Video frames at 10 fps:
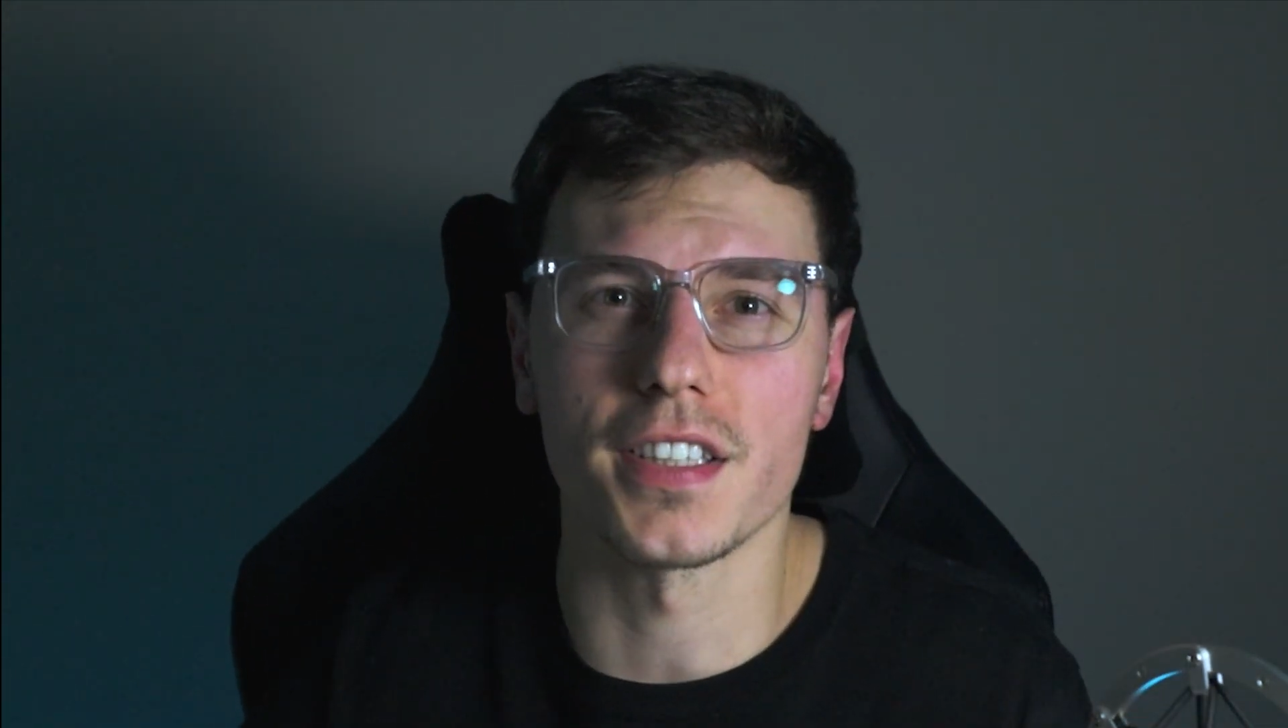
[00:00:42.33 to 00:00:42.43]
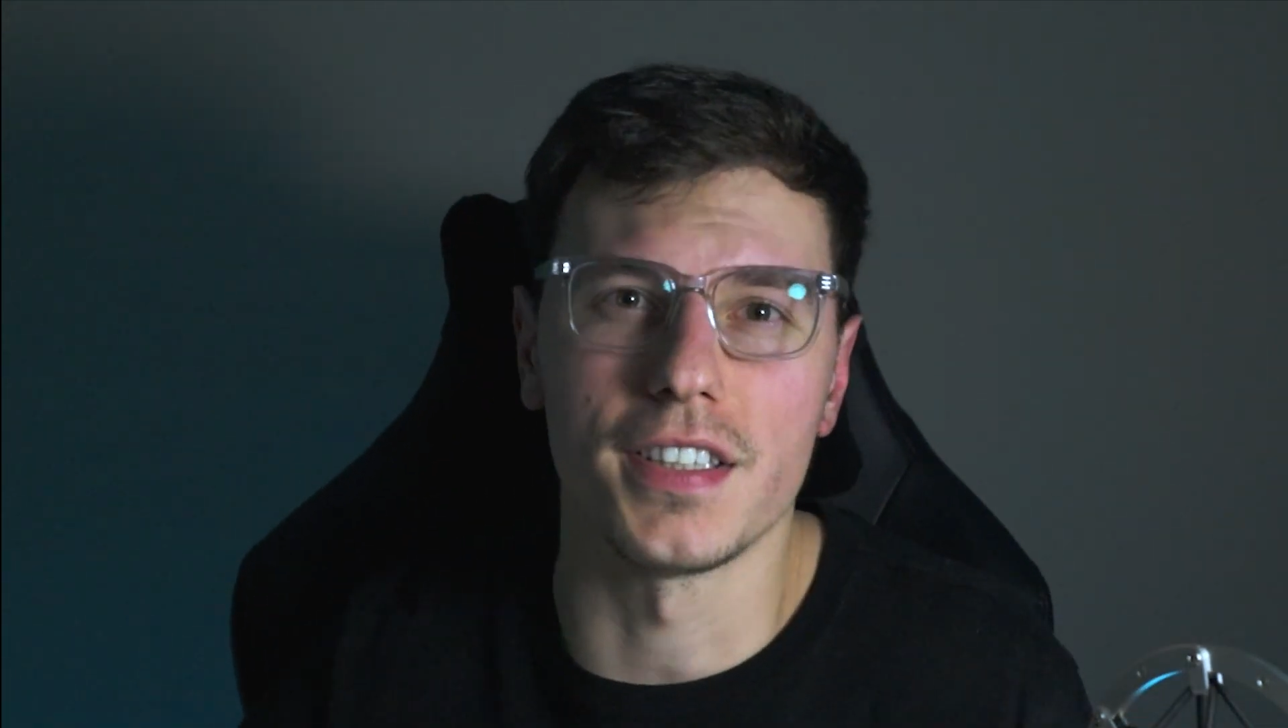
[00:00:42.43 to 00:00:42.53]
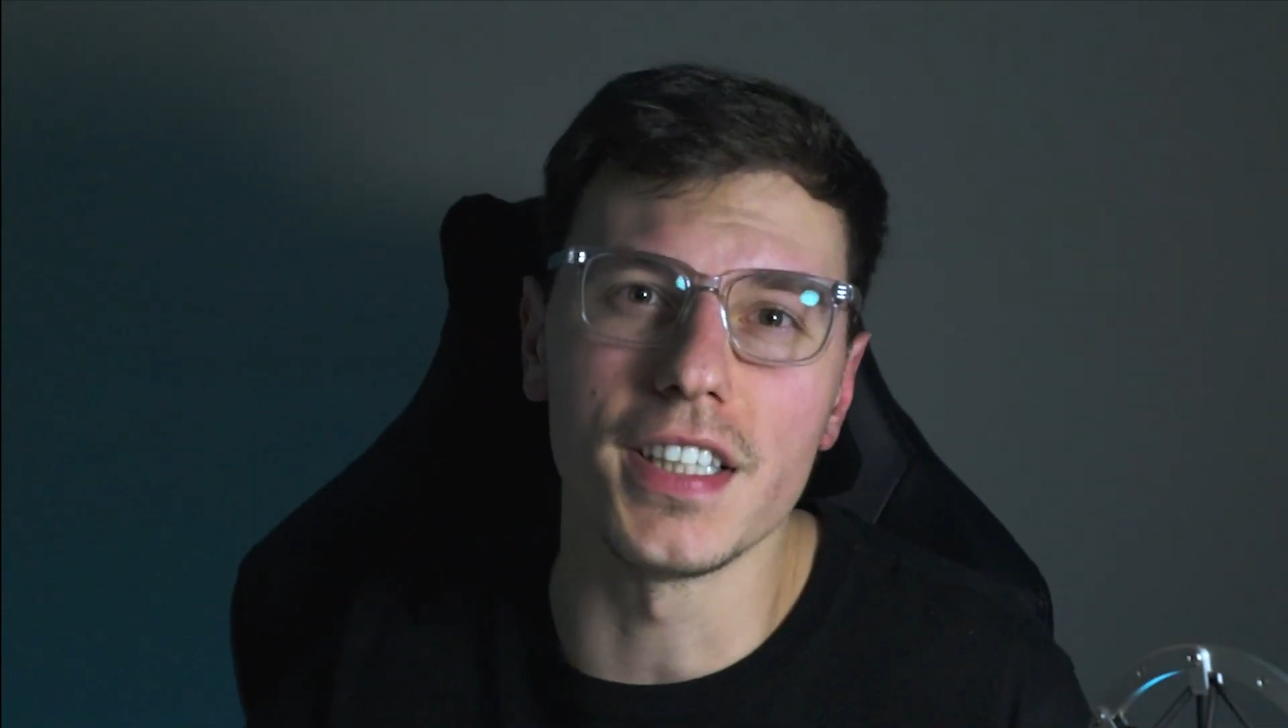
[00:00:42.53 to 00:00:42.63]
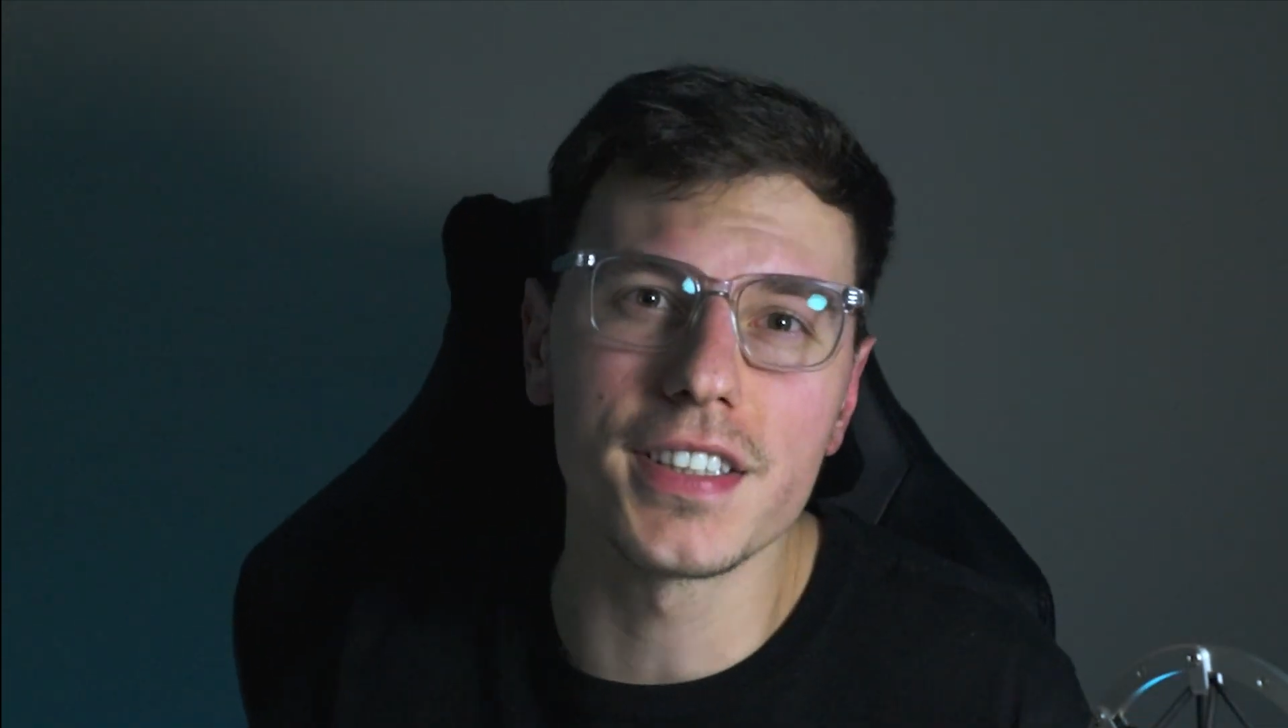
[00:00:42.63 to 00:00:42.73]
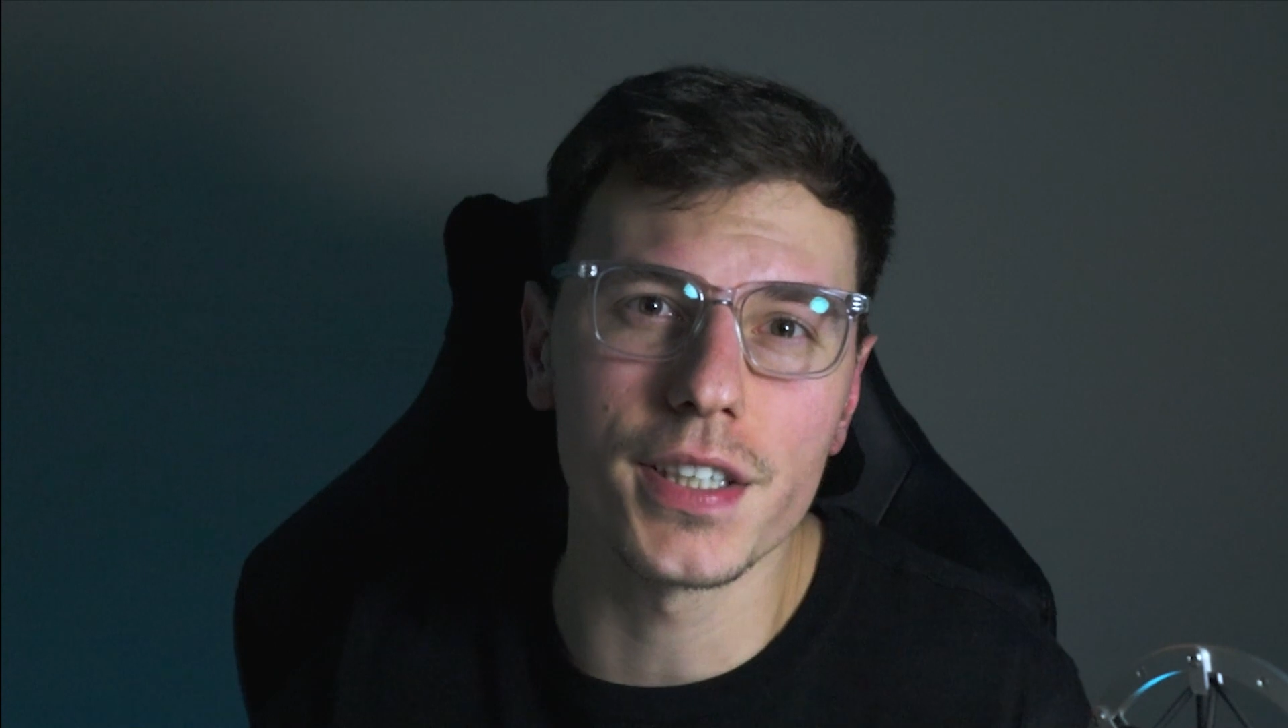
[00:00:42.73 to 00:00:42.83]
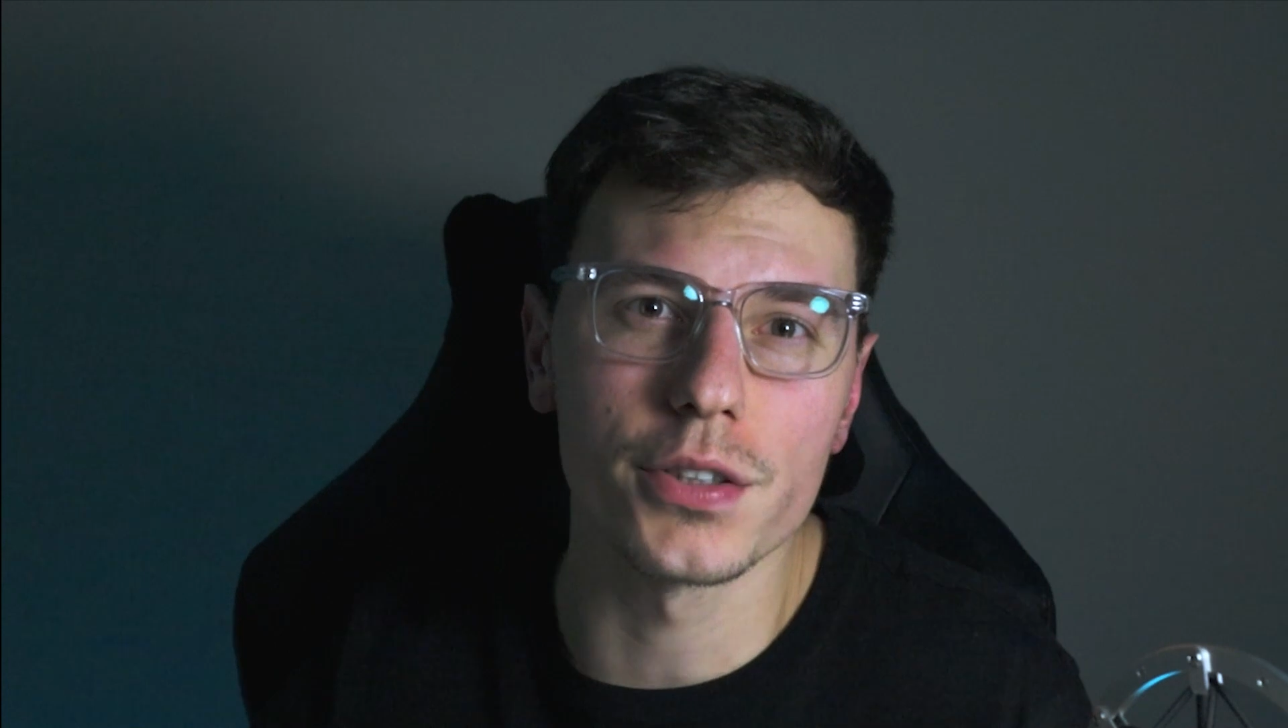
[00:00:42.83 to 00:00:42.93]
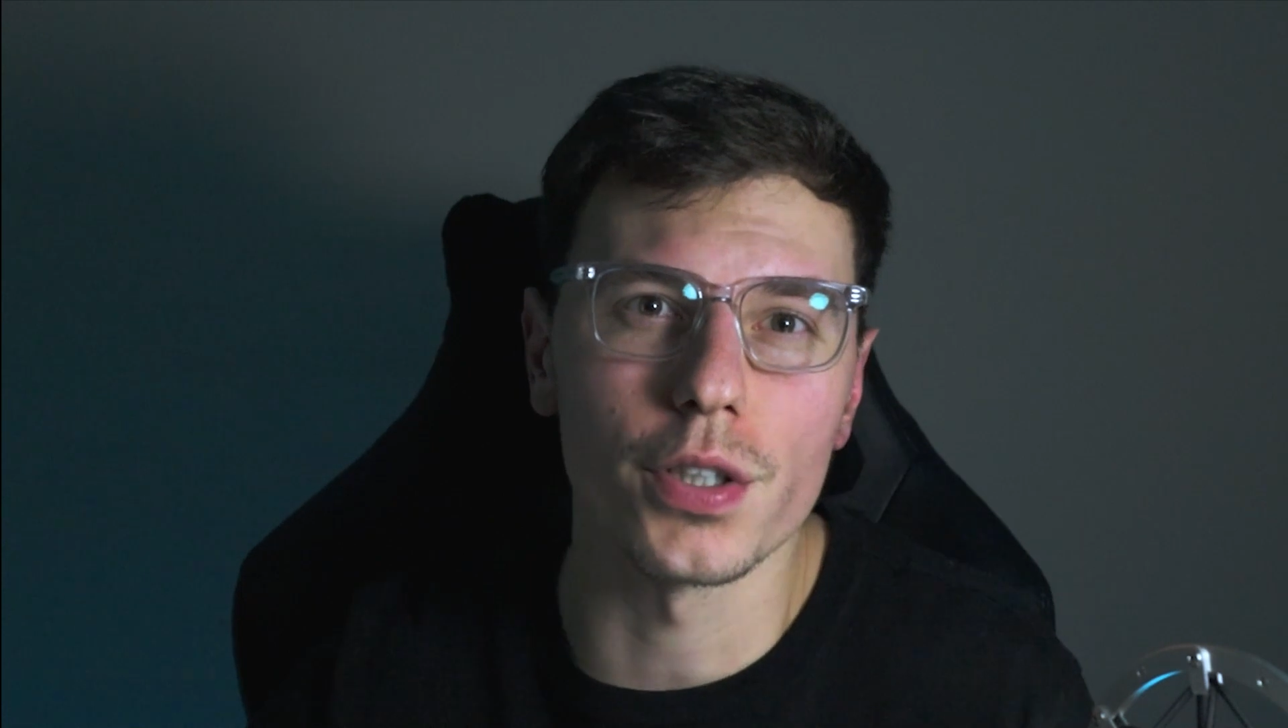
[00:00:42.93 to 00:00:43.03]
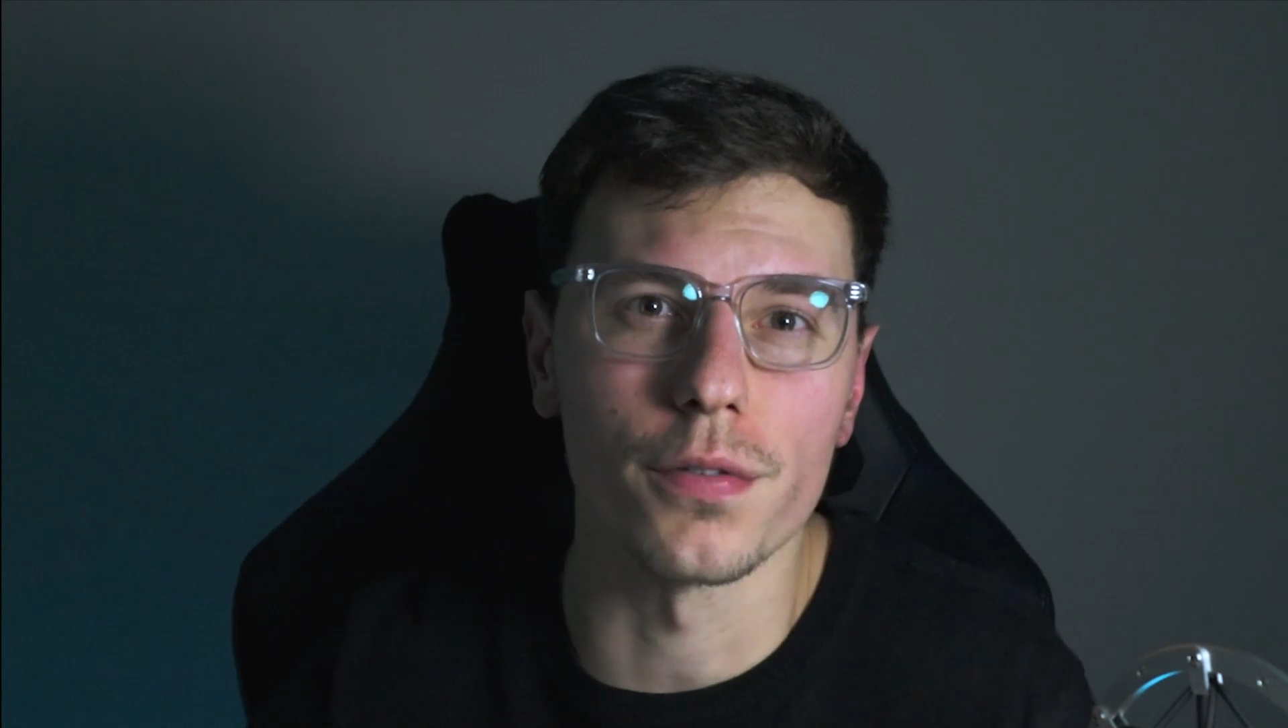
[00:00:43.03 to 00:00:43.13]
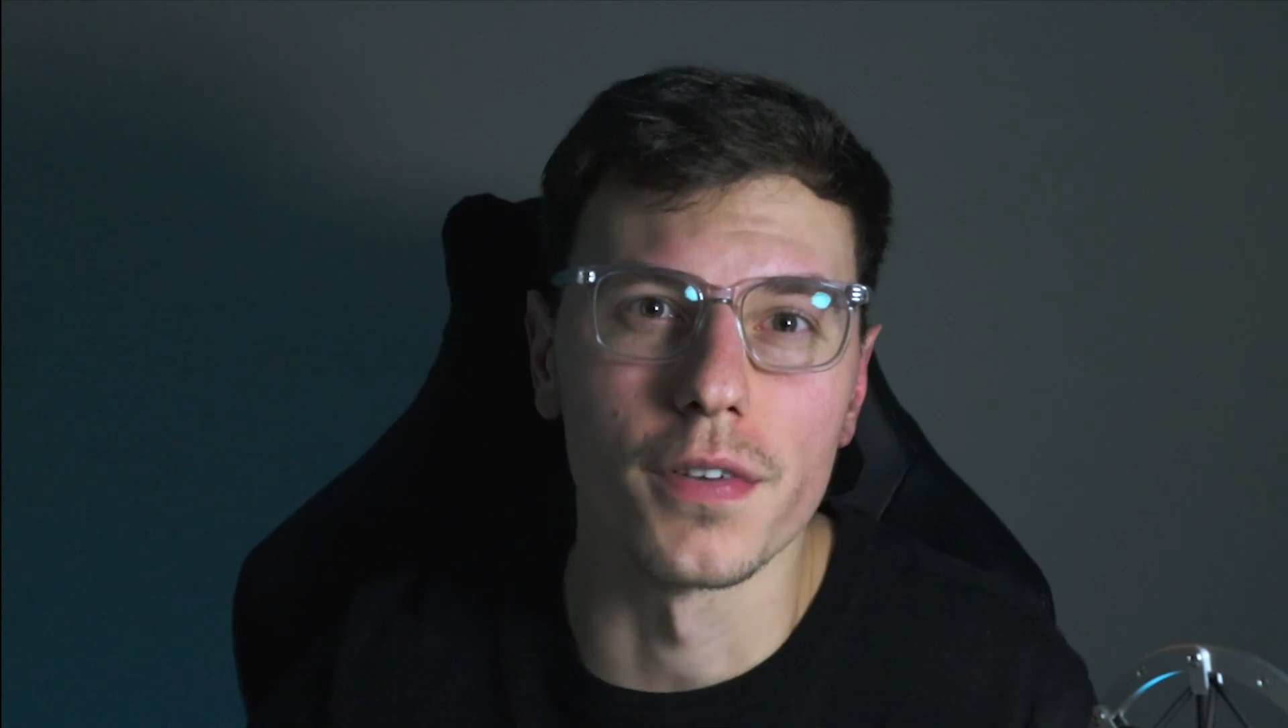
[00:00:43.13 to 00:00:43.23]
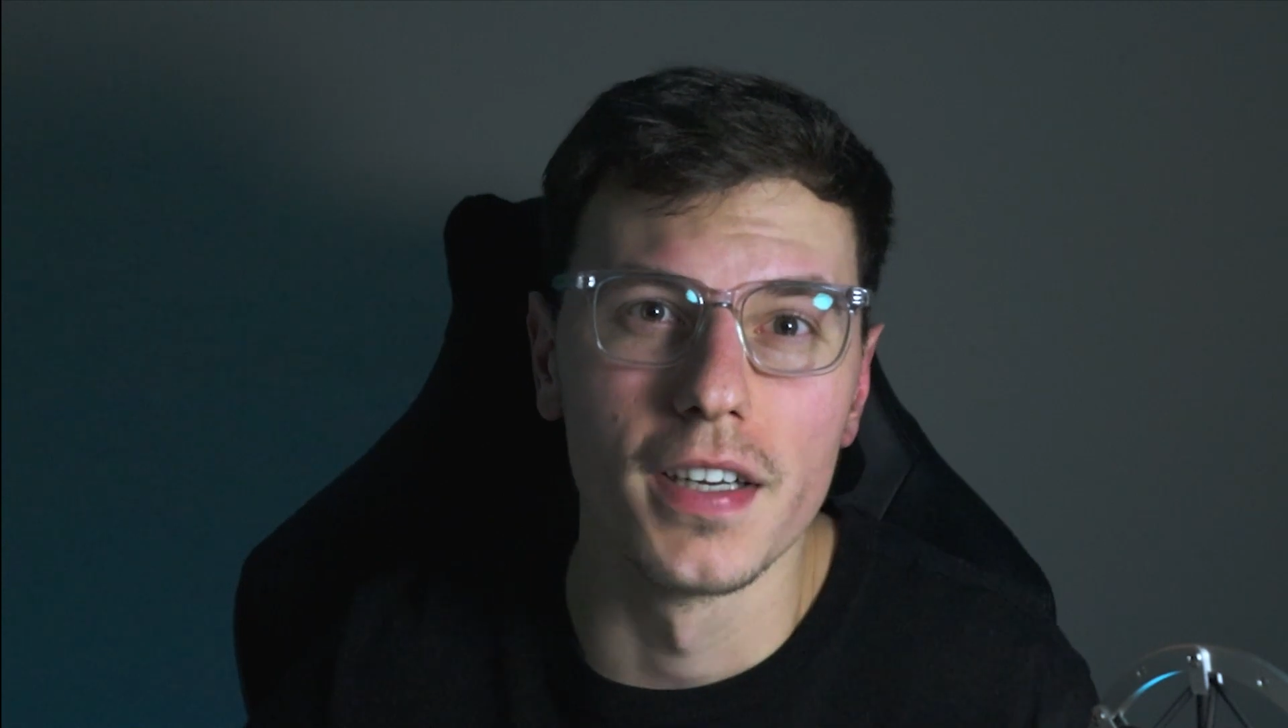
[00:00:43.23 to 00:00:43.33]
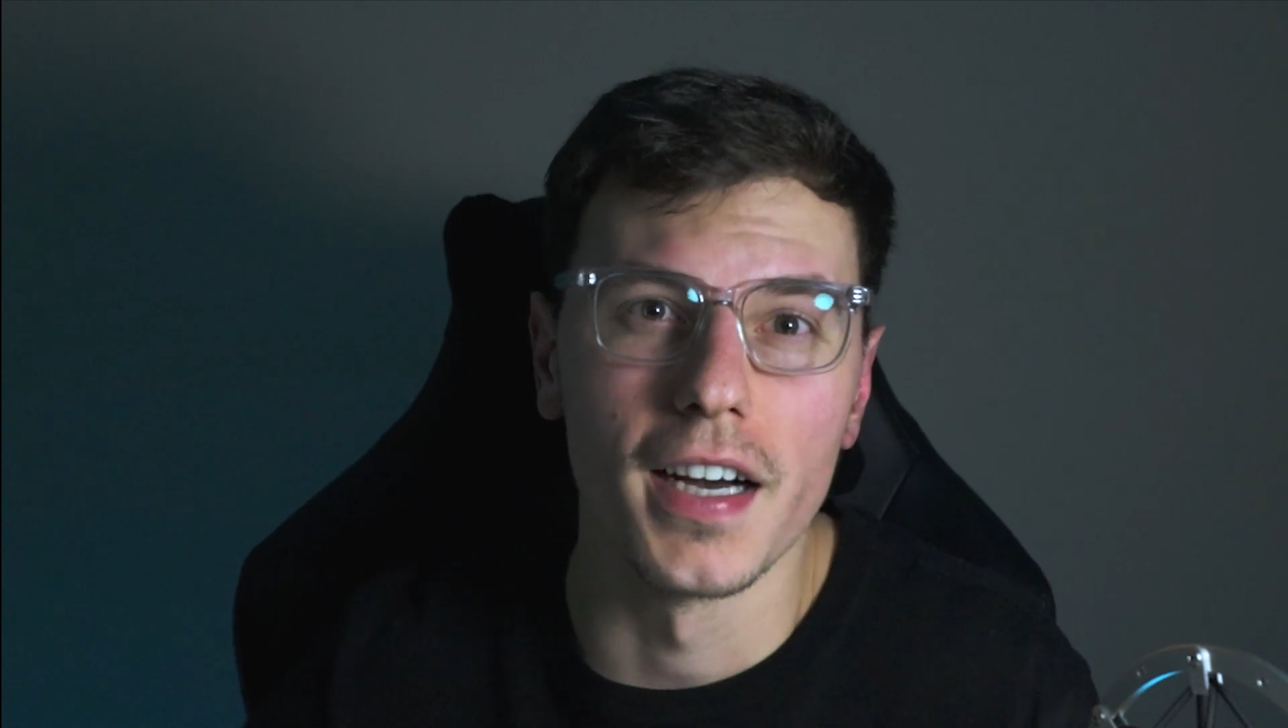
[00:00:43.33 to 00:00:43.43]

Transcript: details of